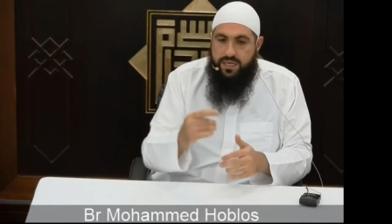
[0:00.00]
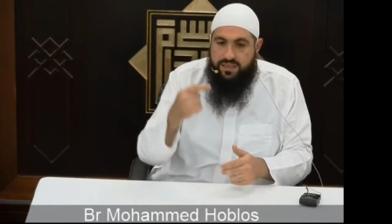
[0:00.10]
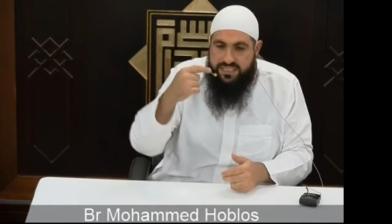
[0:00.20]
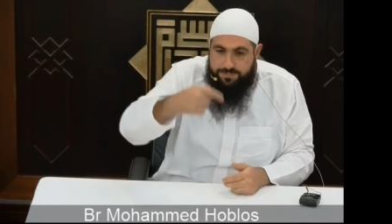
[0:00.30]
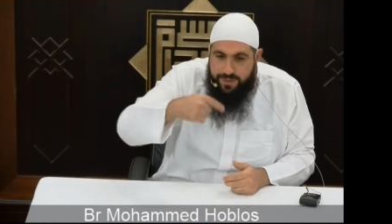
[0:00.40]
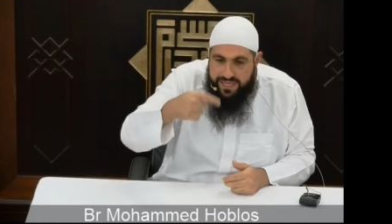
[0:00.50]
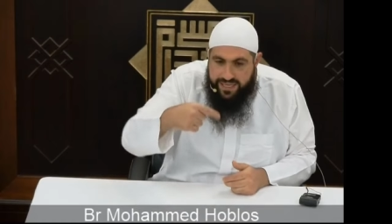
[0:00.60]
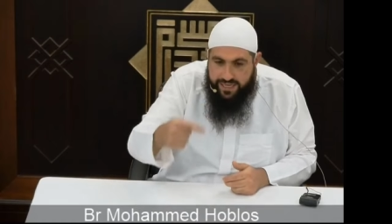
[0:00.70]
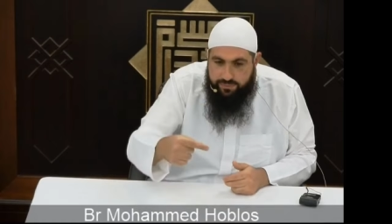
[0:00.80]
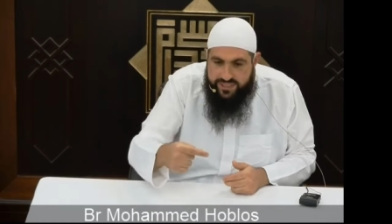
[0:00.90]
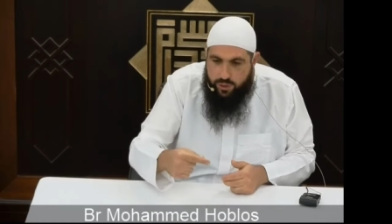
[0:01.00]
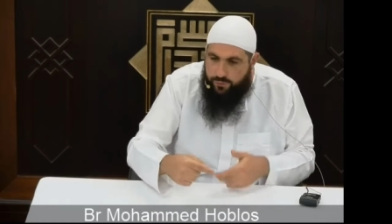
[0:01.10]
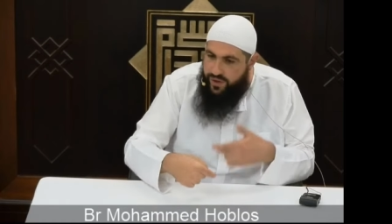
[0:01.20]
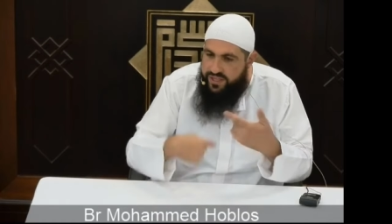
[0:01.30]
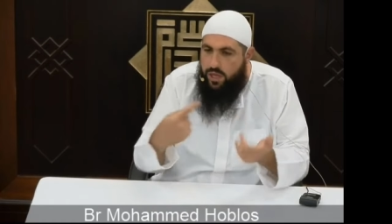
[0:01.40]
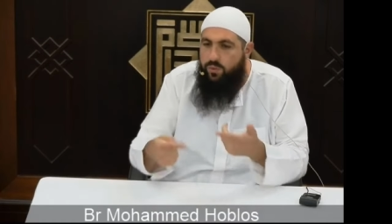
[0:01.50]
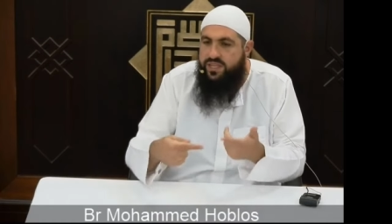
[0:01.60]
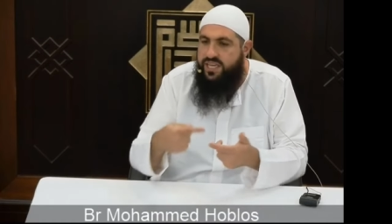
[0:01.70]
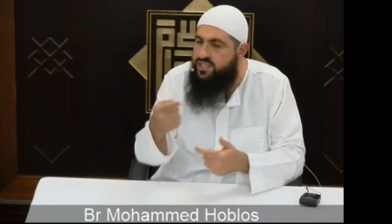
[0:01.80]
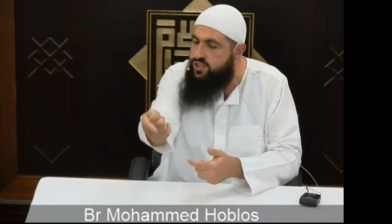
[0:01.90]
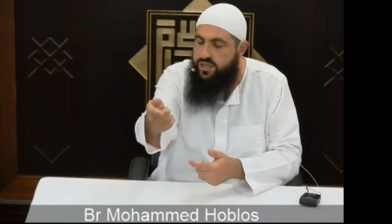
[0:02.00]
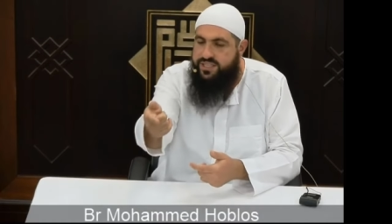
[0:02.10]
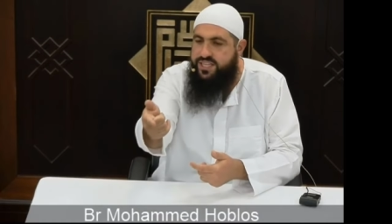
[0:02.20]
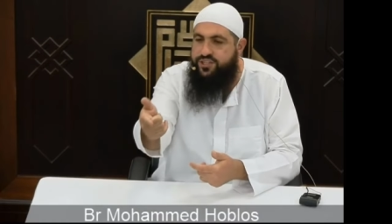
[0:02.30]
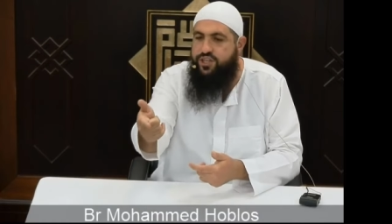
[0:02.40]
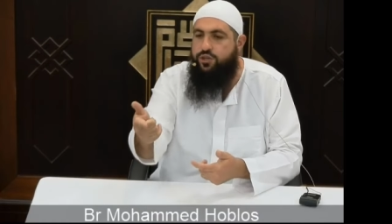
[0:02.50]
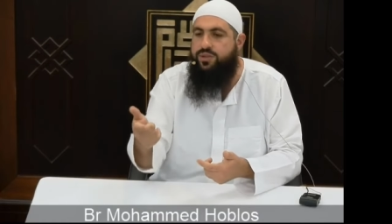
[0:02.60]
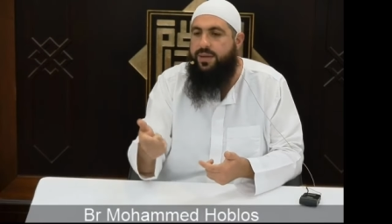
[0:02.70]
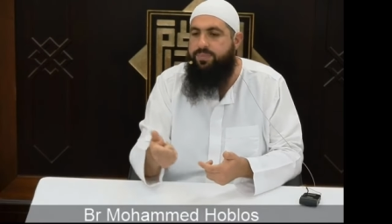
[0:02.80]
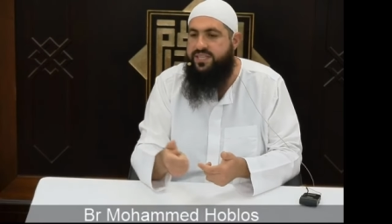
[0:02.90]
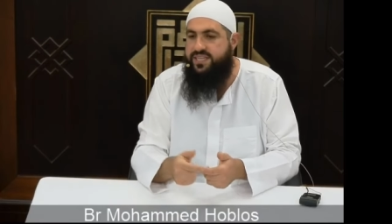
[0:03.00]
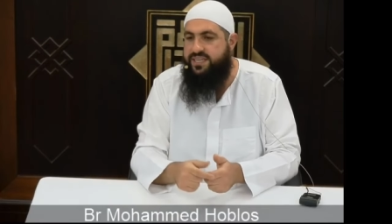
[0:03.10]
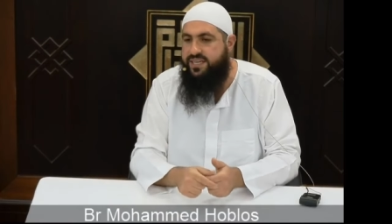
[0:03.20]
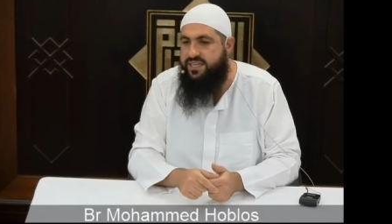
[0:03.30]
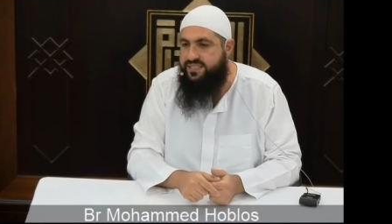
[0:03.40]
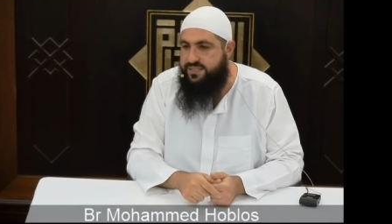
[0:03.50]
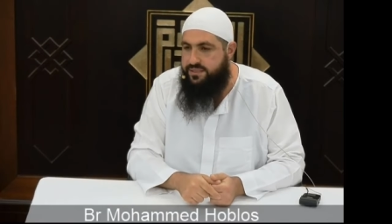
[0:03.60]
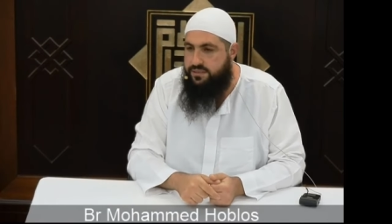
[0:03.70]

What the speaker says: the speaker himself had no intention on teaching you that particular lesson.